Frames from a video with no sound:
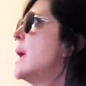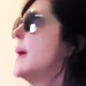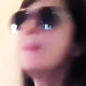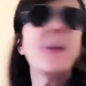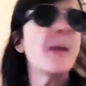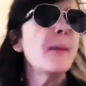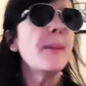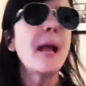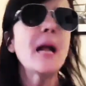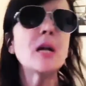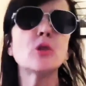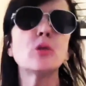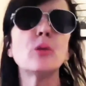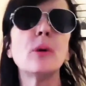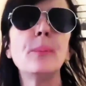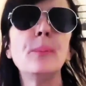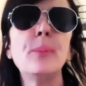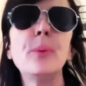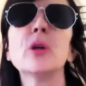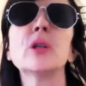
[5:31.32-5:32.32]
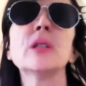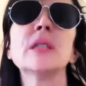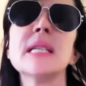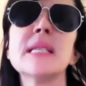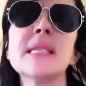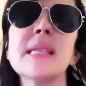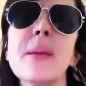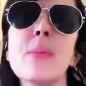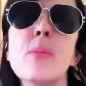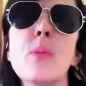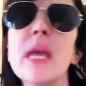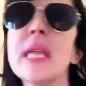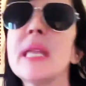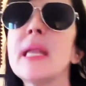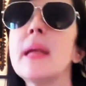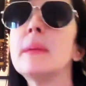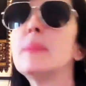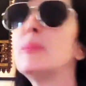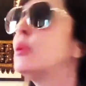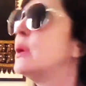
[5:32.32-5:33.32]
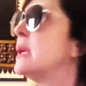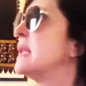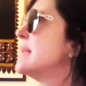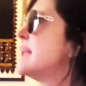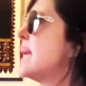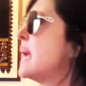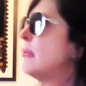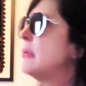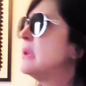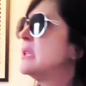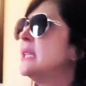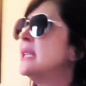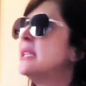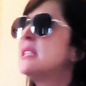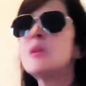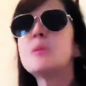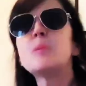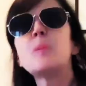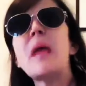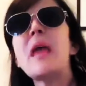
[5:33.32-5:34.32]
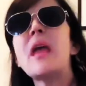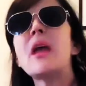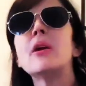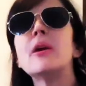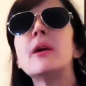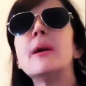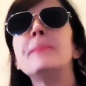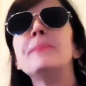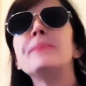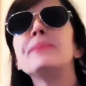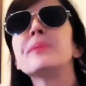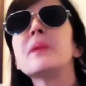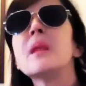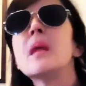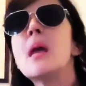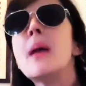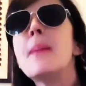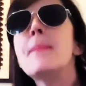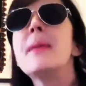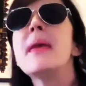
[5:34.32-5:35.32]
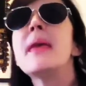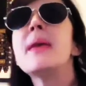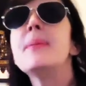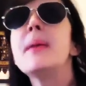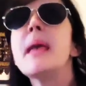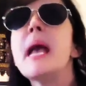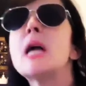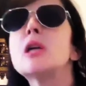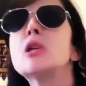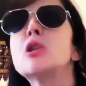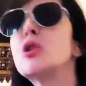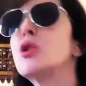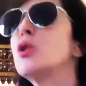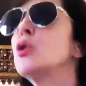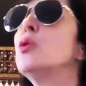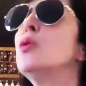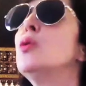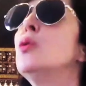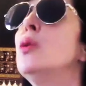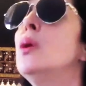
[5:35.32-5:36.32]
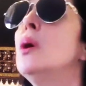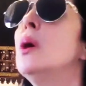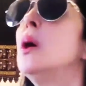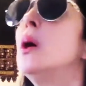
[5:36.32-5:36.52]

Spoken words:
Maybe I'll do a book the same way that Prince Harry did Spare. Maybe I'll do